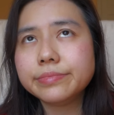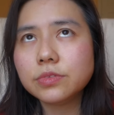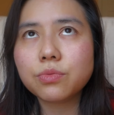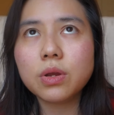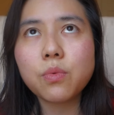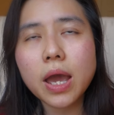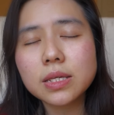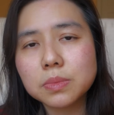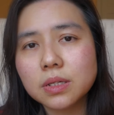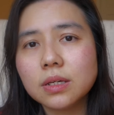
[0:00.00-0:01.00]
three
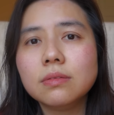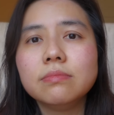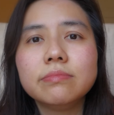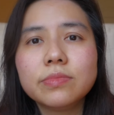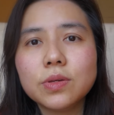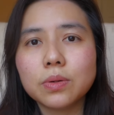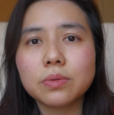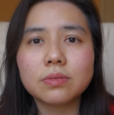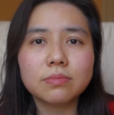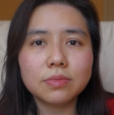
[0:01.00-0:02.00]
wise men, blah,
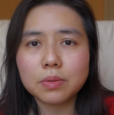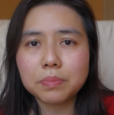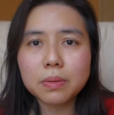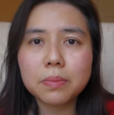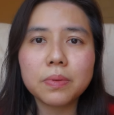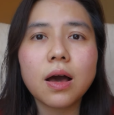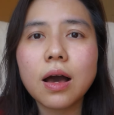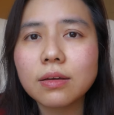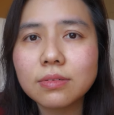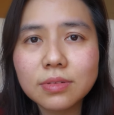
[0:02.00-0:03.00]
blah, blah,